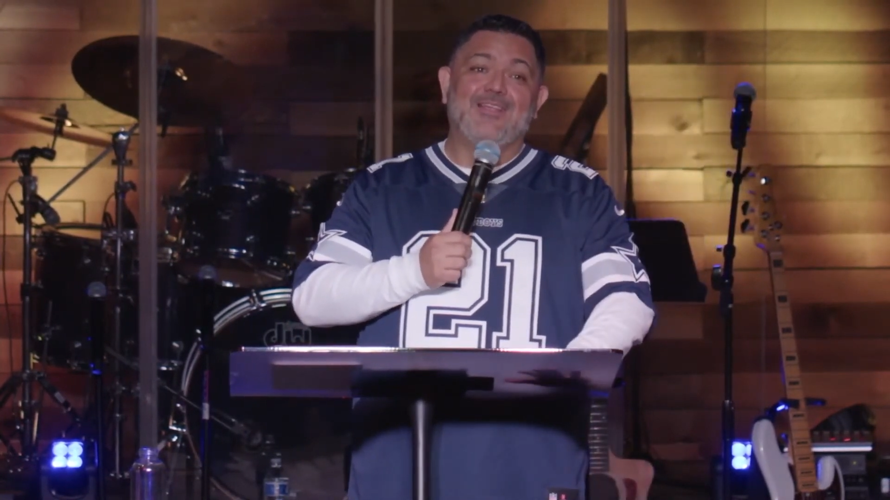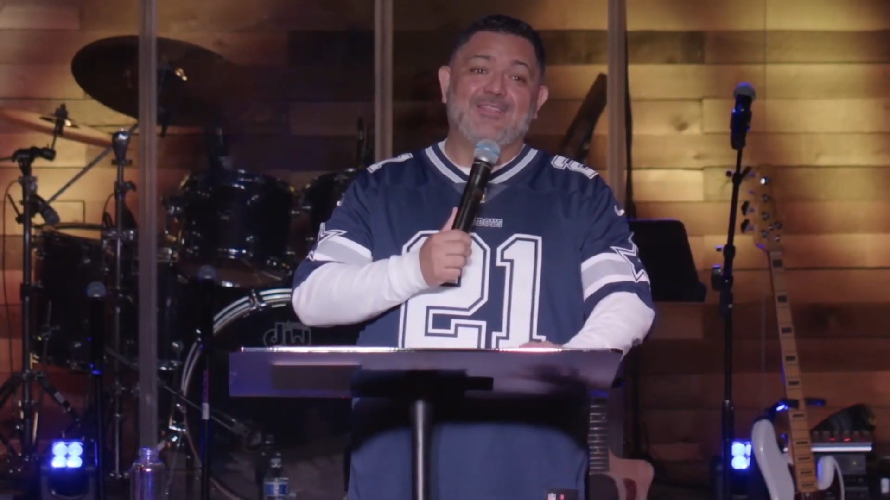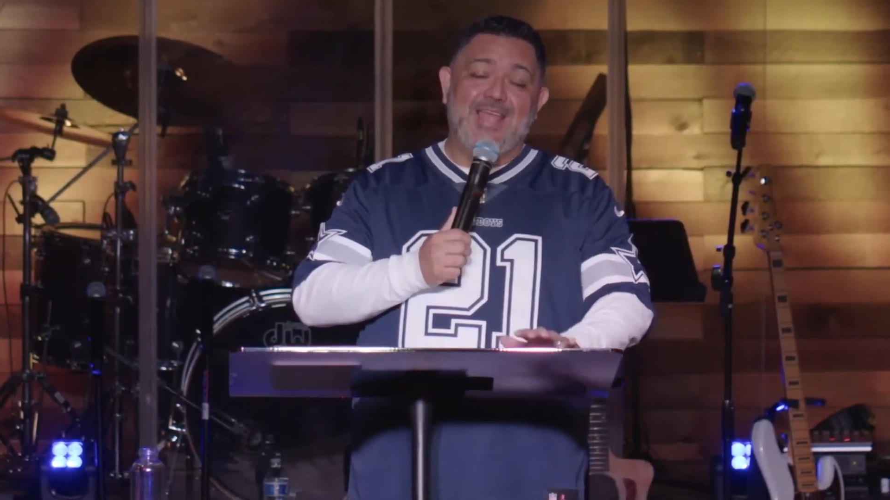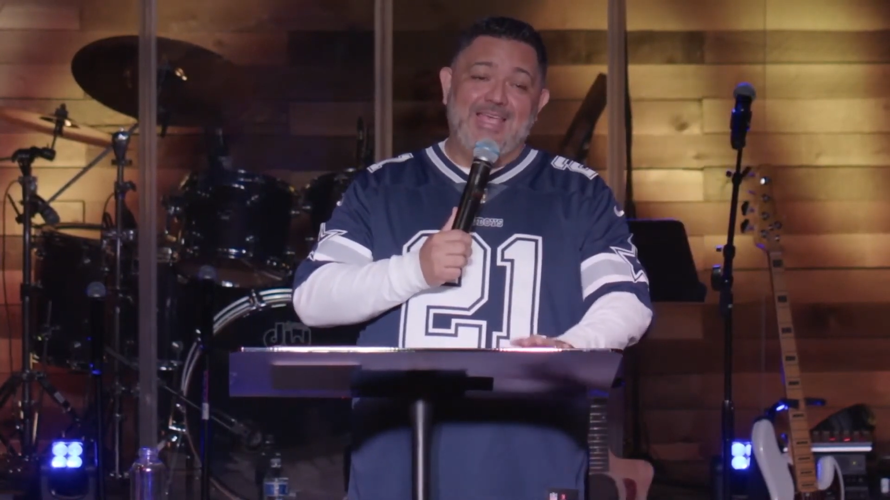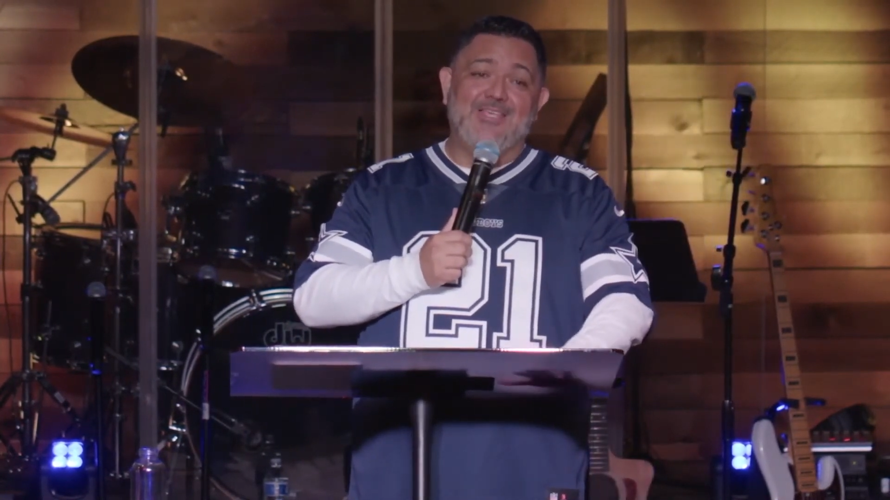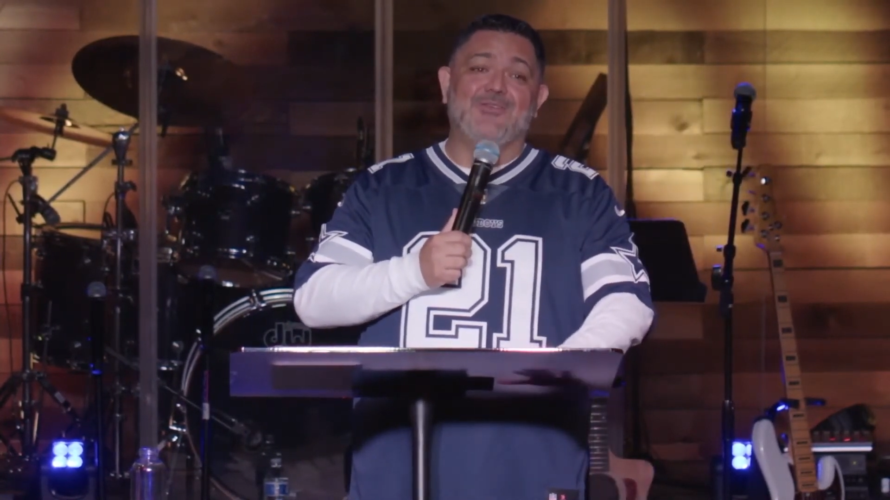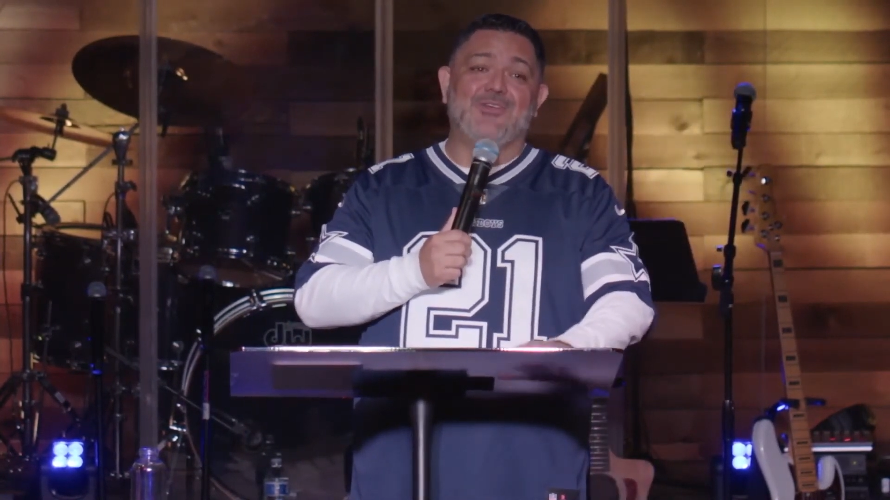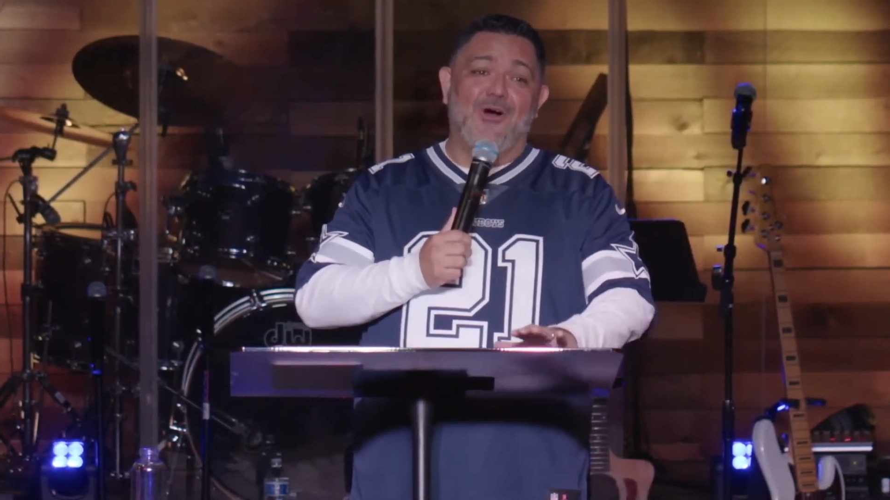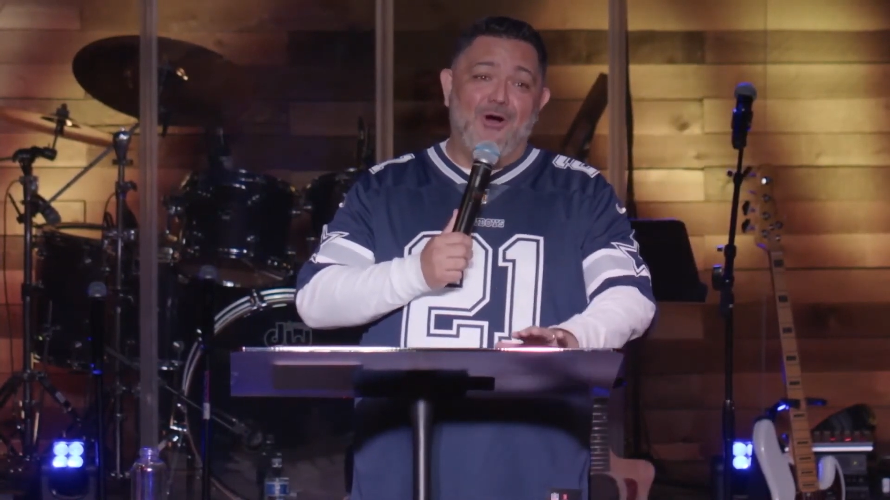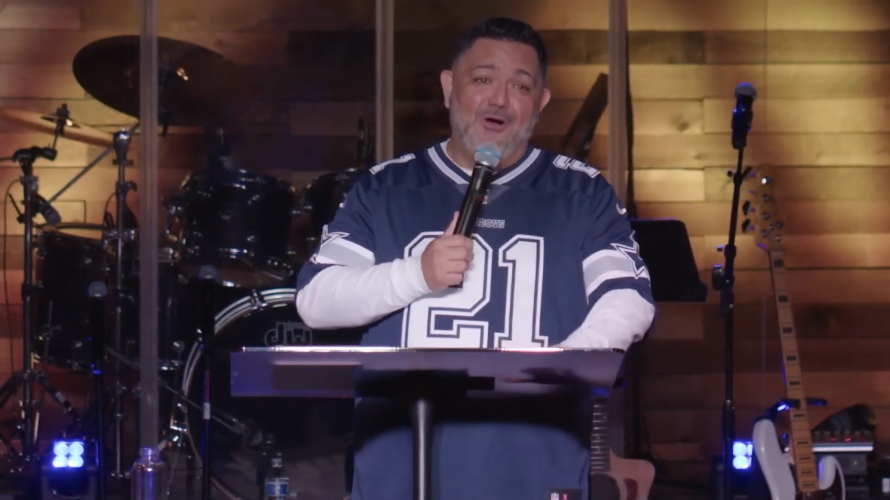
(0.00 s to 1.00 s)
Thank you to
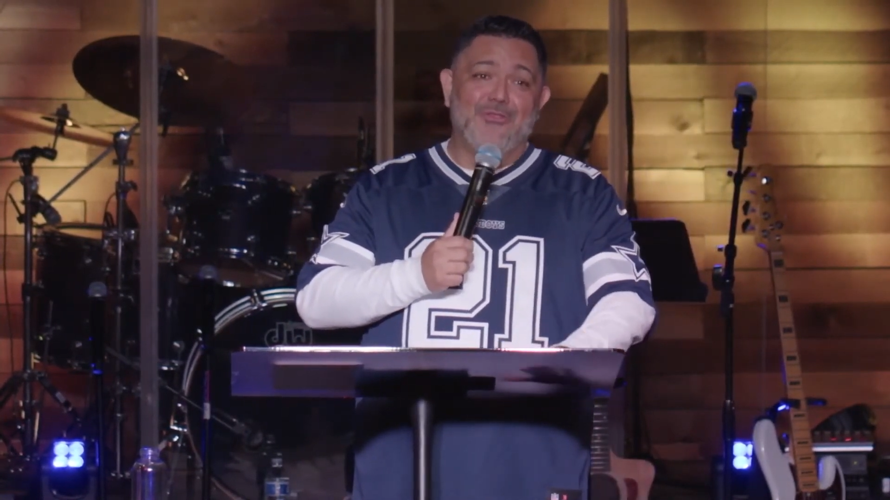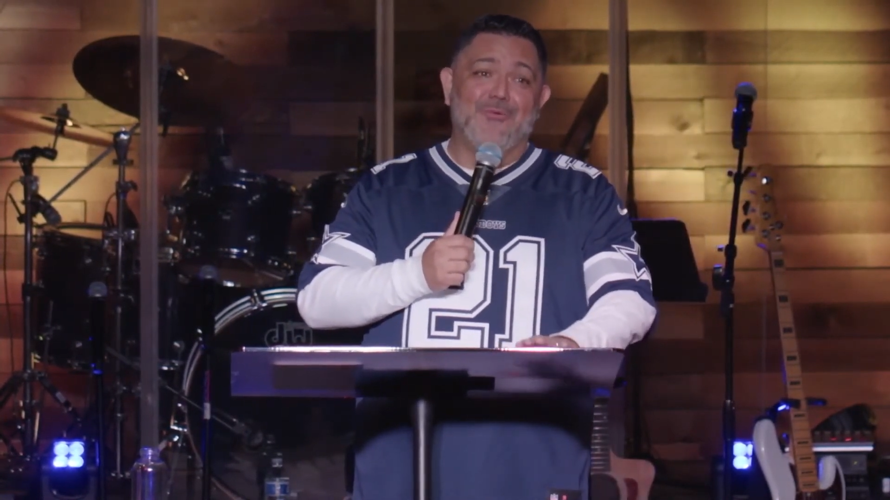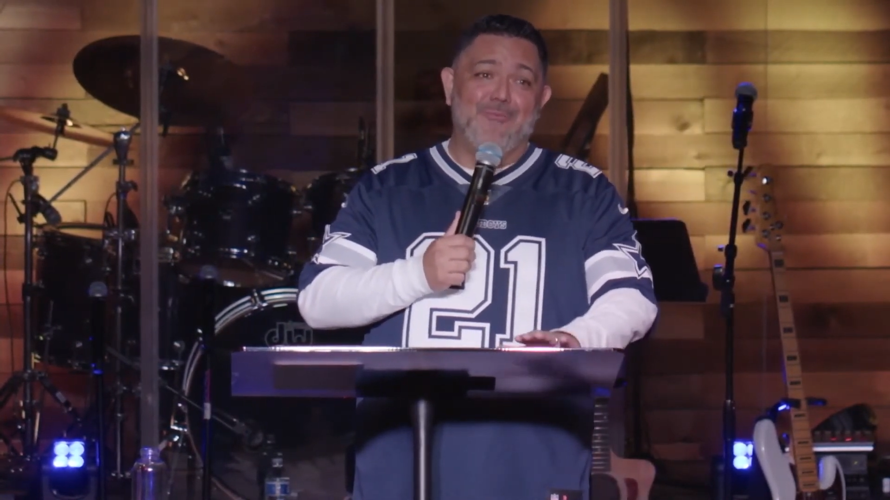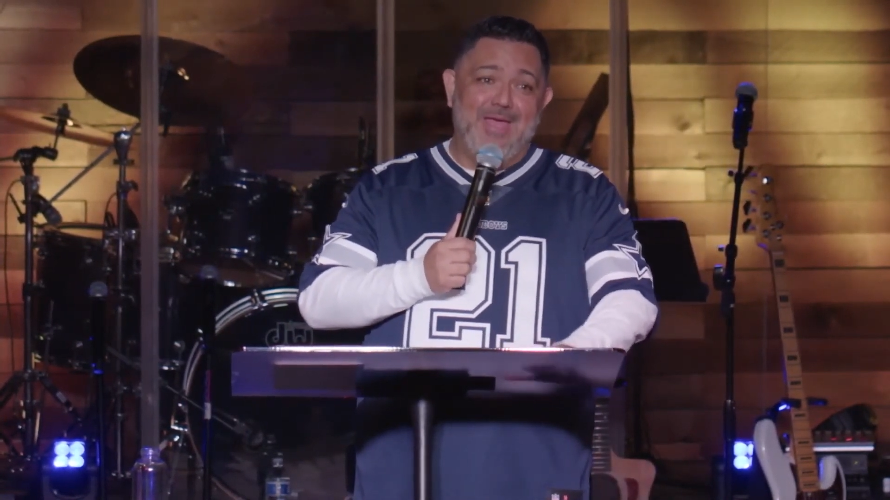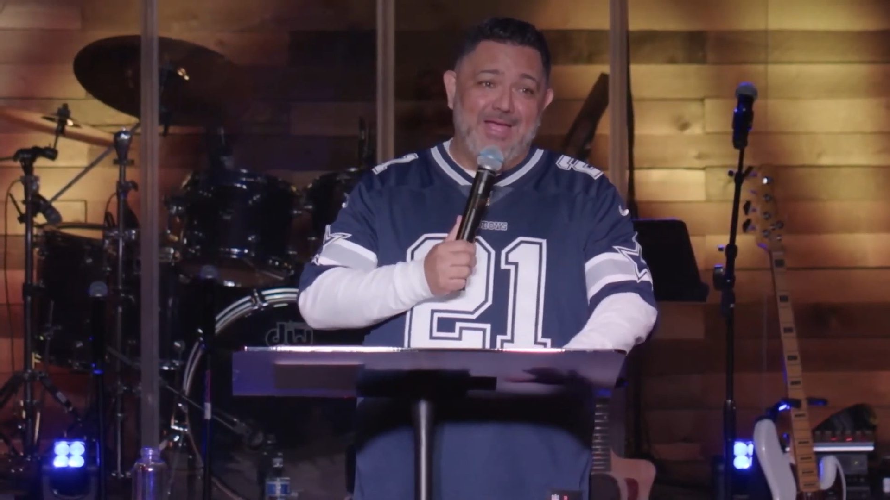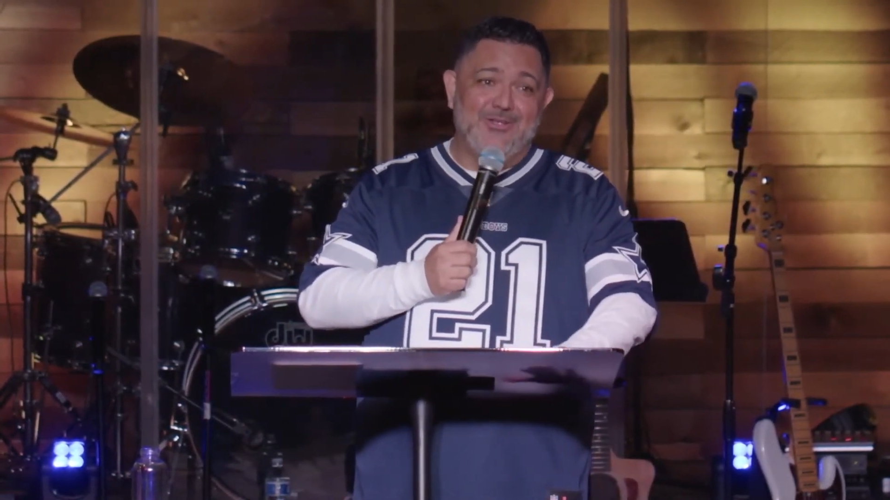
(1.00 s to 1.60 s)
all the men